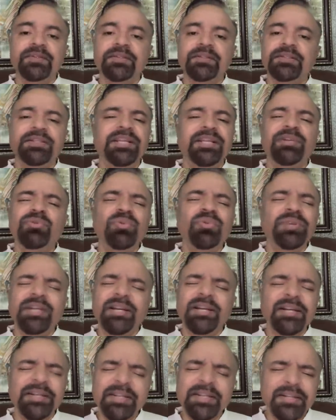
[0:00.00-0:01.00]
they don't
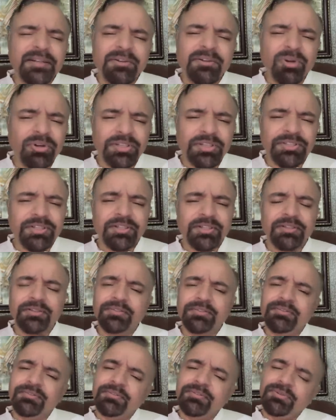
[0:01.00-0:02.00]
really need a contingent.
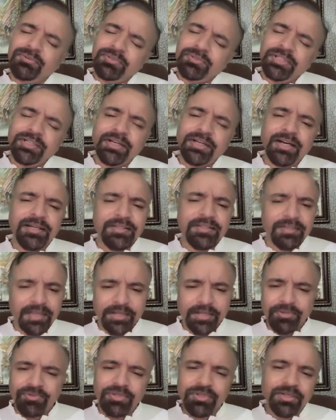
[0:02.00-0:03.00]
2-3 guys,
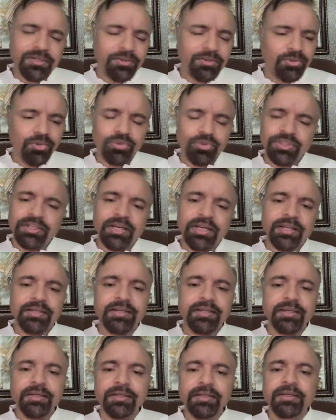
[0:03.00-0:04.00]
like you said, do teen
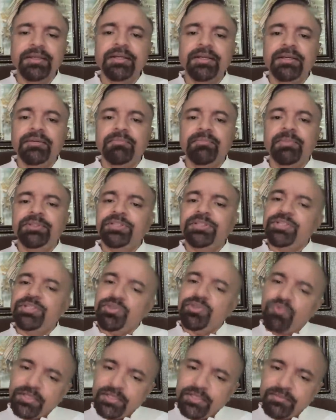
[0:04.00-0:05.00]
aayenge. But this
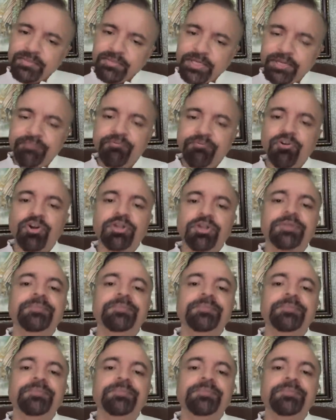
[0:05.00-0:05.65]
is what they aim for.